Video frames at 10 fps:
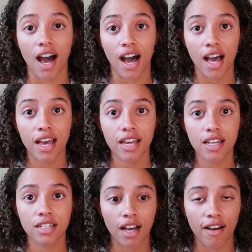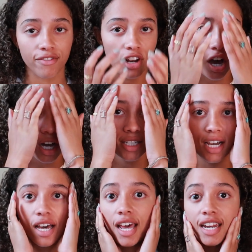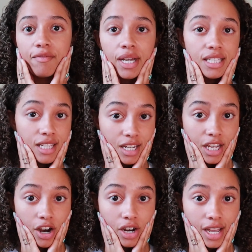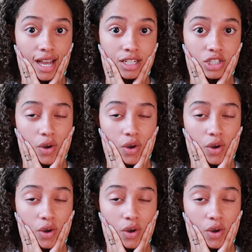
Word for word: I have not done any of my skincare yet,